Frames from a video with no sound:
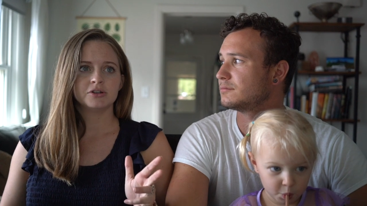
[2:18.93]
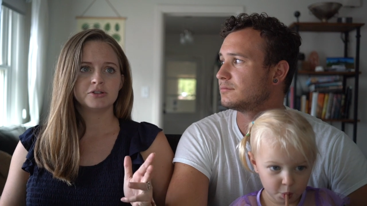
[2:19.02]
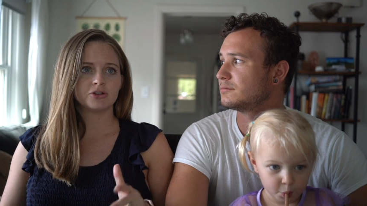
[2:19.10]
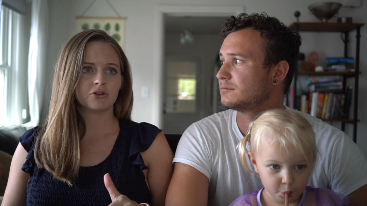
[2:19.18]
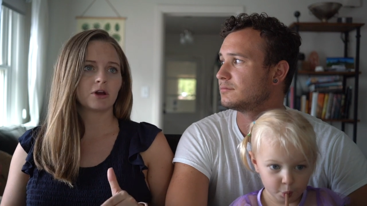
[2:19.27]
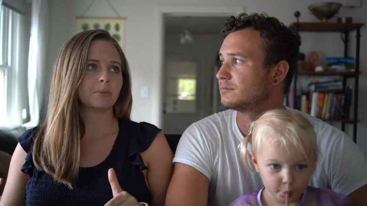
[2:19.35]

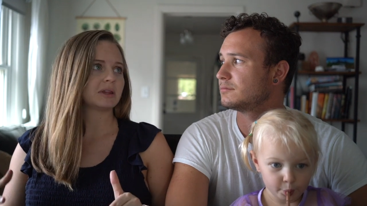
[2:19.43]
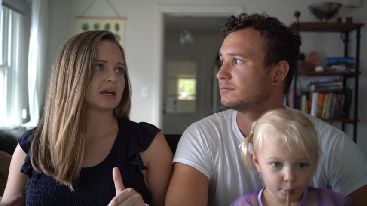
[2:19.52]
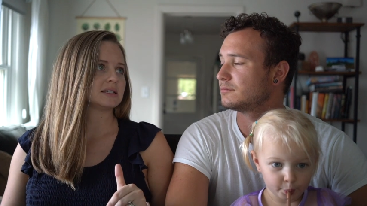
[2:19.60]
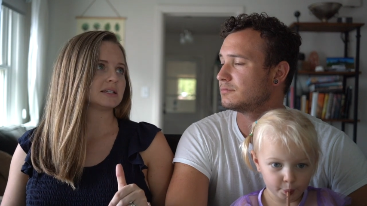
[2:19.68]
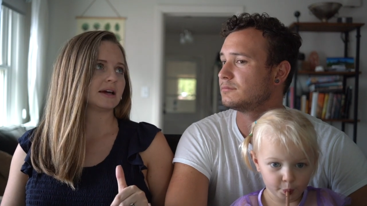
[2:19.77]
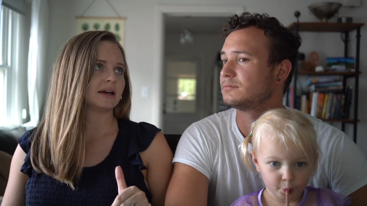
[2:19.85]
Speaker 1: soak up
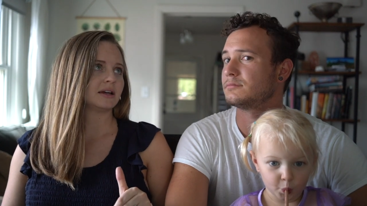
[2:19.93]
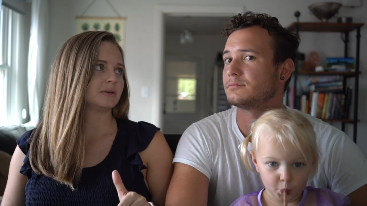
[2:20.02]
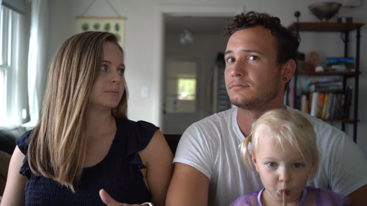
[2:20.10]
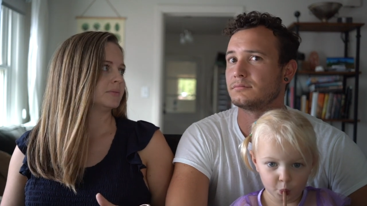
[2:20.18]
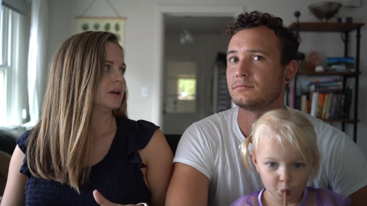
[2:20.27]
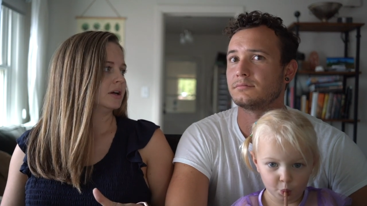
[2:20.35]
that
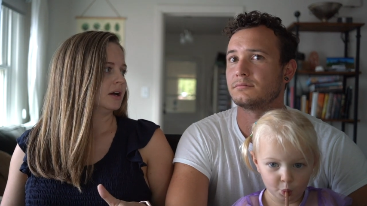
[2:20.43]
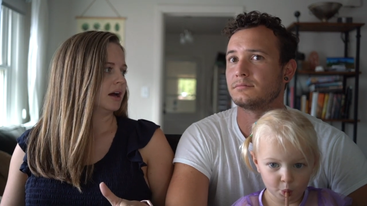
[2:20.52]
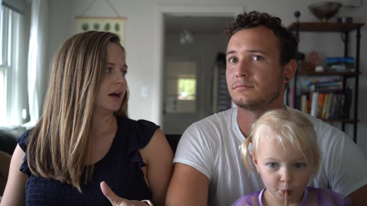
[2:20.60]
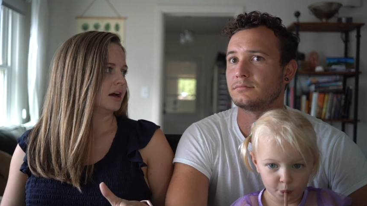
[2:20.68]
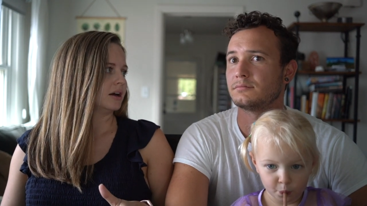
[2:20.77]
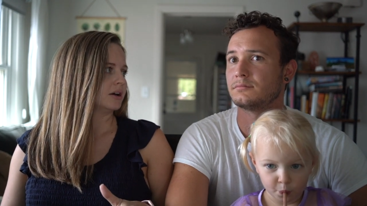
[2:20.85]
time,
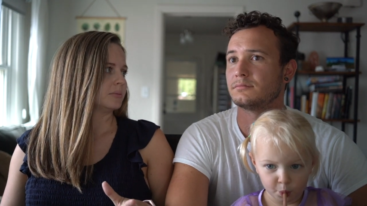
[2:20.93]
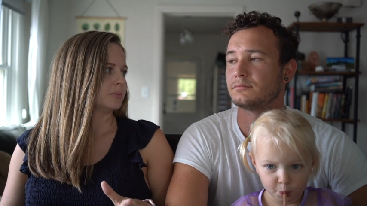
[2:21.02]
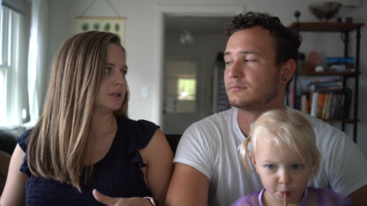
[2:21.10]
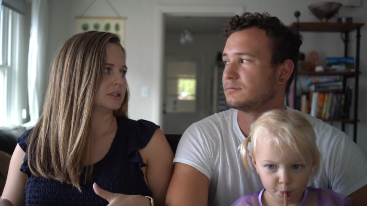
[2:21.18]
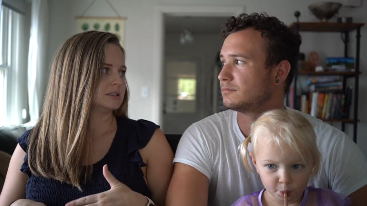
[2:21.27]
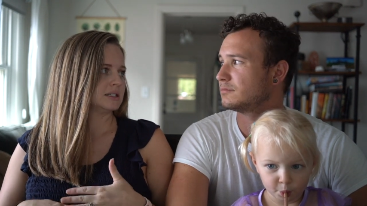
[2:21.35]
um,
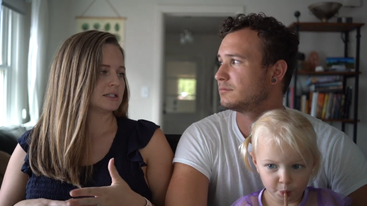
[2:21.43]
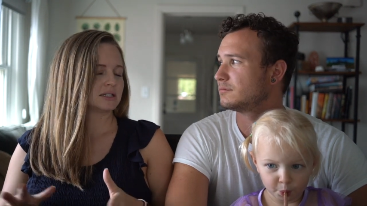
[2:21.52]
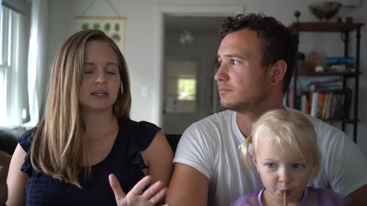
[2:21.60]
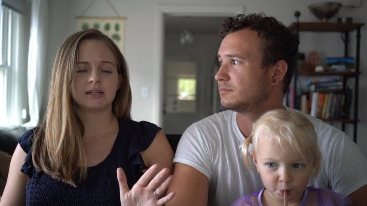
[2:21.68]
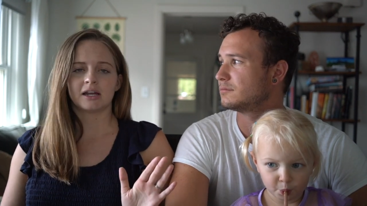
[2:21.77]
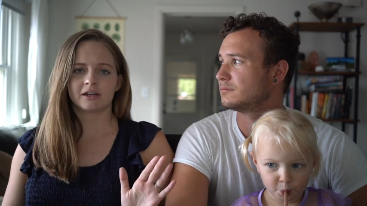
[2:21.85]

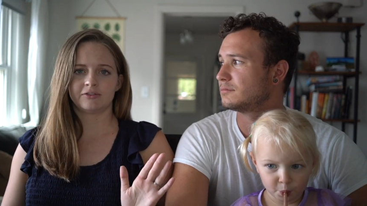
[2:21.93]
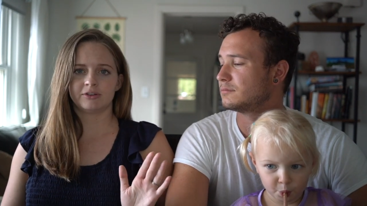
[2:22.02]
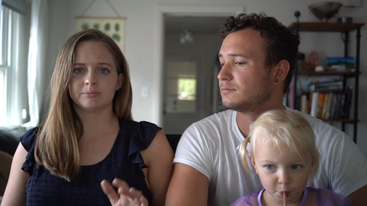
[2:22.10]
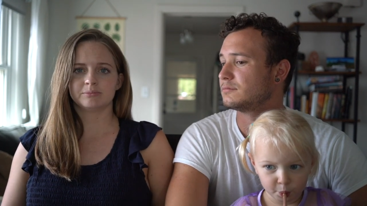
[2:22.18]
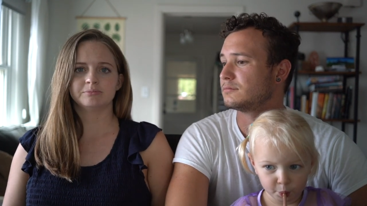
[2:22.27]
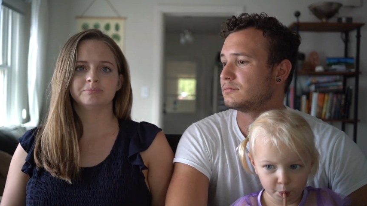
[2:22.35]
disconnect
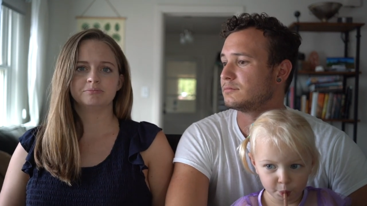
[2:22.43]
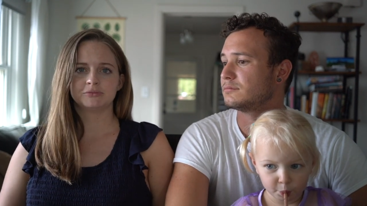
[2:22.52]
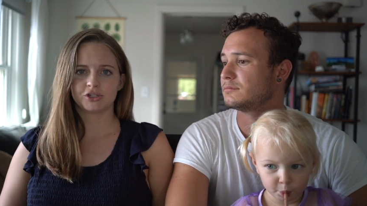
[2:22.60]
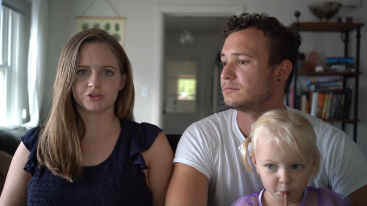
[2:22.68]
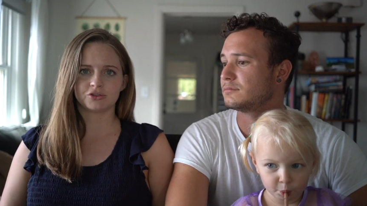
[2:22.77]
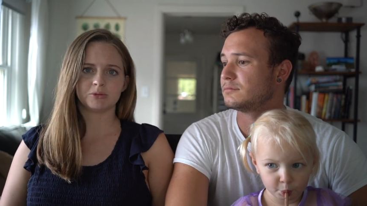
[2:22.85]
from
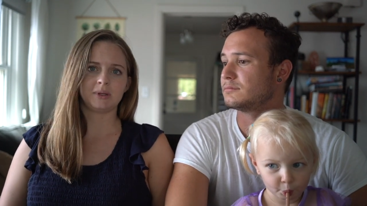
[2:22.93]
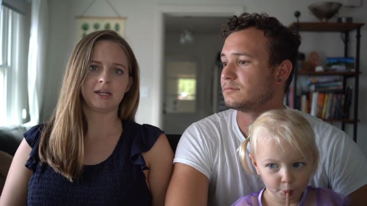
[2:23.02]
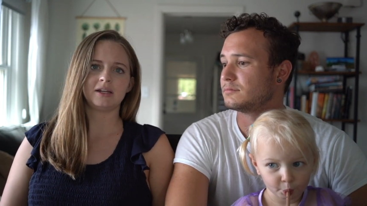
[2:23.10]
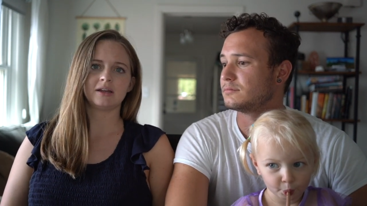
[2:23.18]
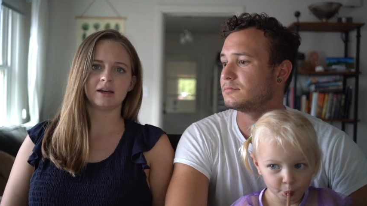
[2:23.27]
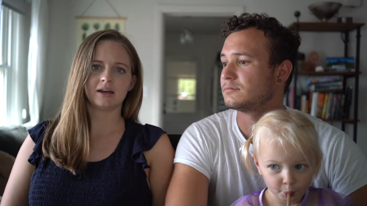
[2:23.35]
social
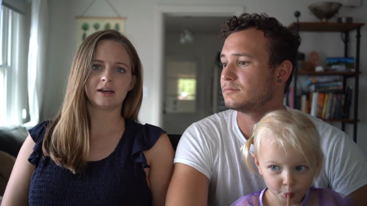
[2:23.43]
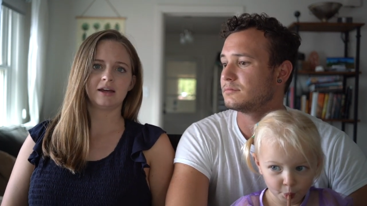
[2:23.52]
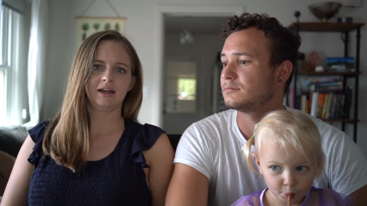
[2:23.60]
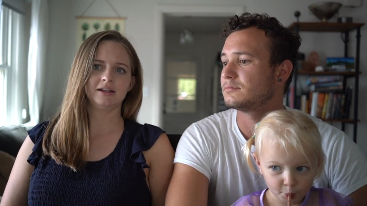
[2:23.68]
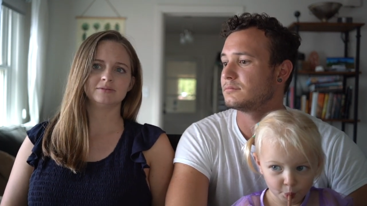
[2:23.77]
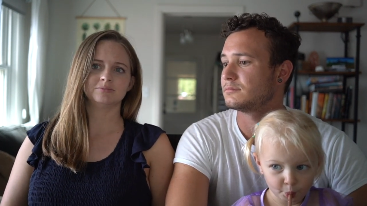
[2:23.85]
media
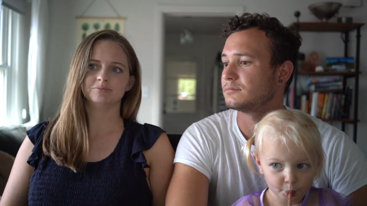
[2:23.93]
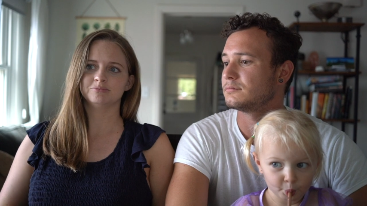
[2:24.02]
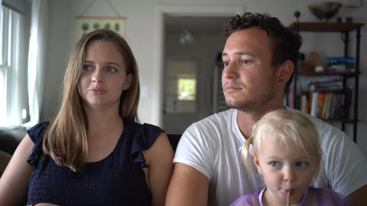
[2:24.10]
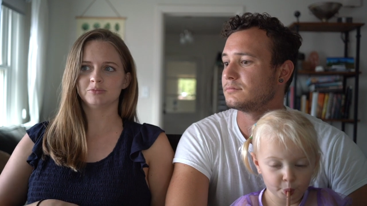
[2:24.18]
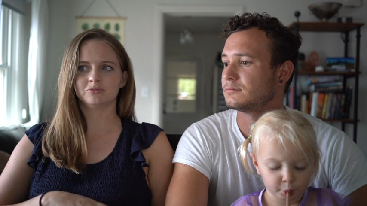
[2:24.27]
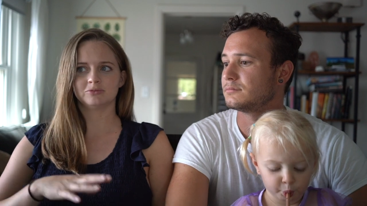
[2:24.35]
and
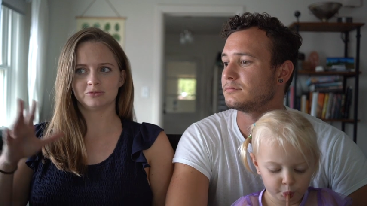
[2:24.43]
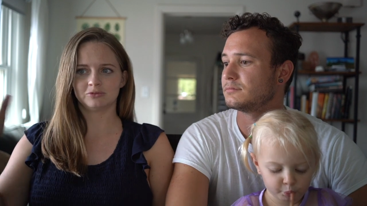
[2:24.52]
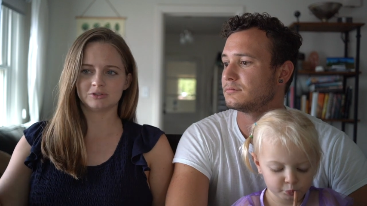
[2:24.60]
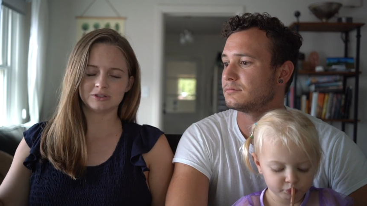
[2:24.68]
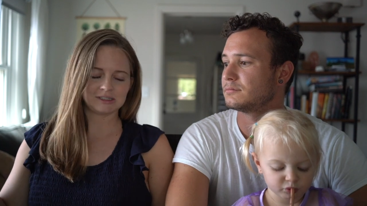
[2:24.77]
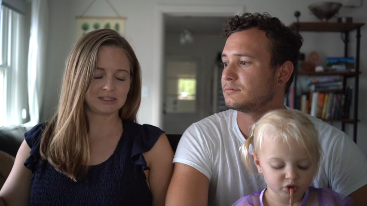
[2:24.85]

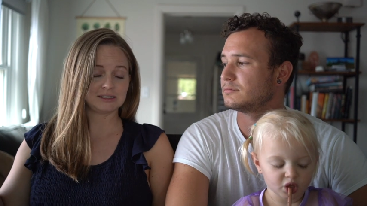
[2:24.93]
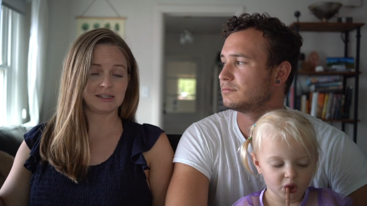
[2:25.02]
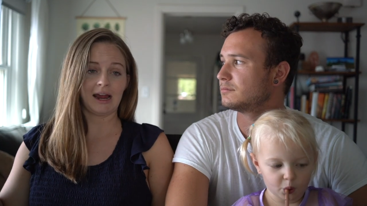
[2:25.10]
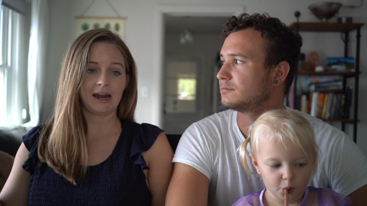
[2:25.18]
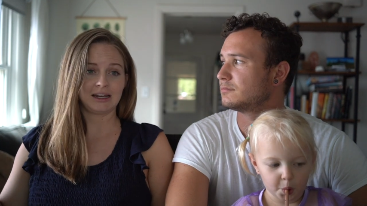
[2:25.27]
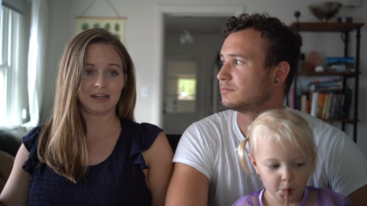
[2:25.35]

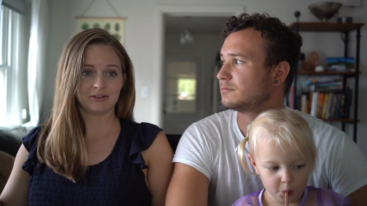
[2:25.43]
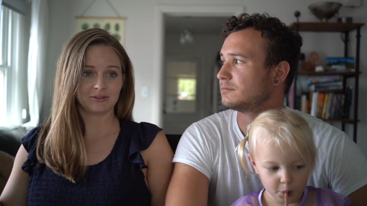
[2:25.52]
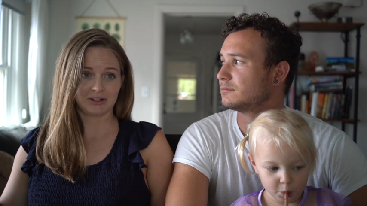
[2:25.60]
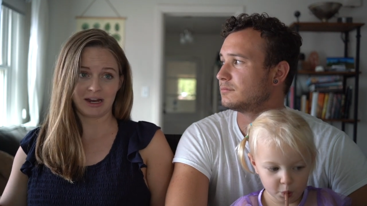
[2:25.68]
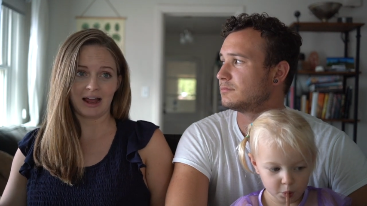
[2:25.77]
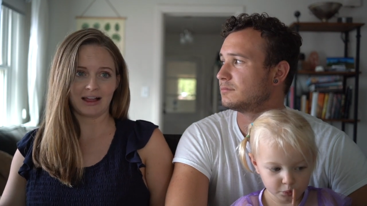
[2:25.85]
society,
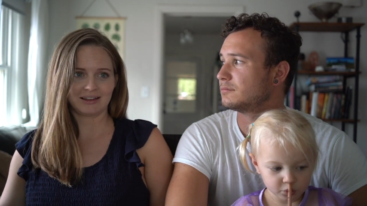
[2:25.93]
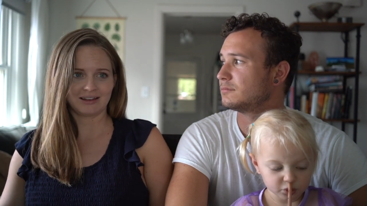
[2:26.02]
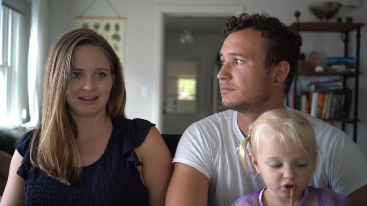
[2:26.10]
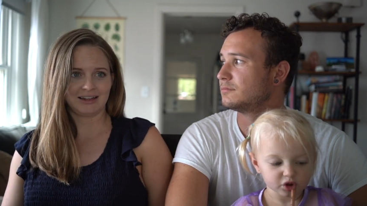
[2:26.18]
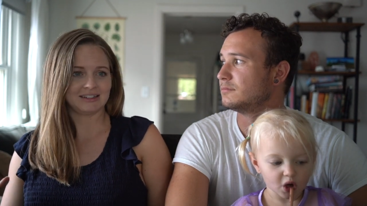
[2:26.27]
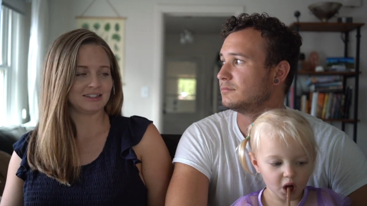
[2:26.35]

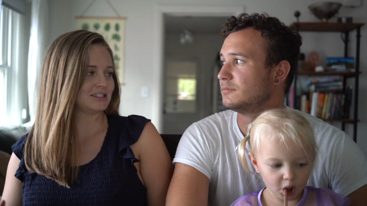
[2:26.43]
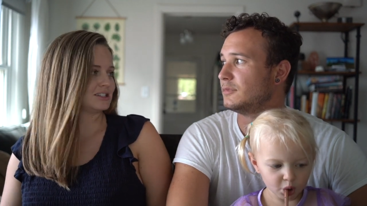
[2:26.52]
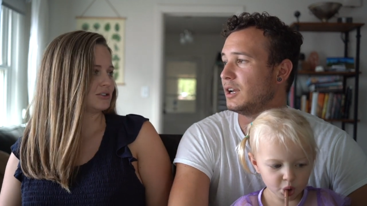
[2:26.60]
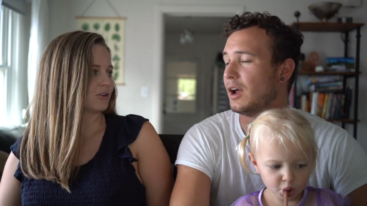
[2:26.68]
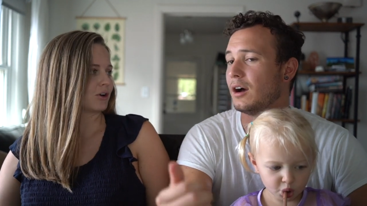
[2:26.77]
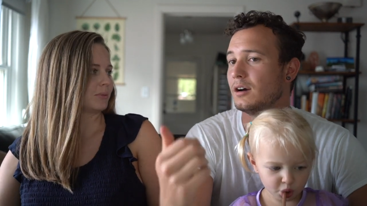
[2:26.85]
reality, and just soak
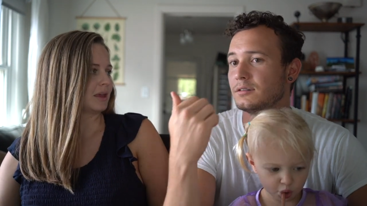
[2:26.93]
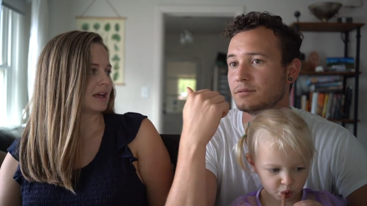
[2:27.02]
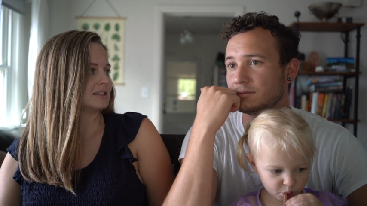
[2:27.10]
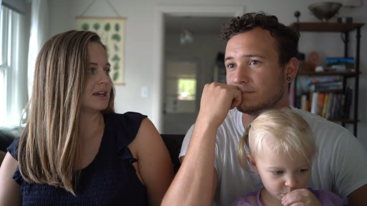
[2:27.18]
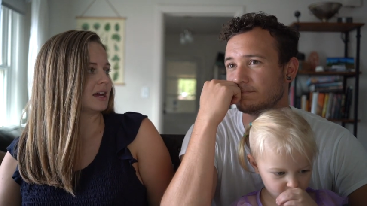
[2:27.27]
yeah. up that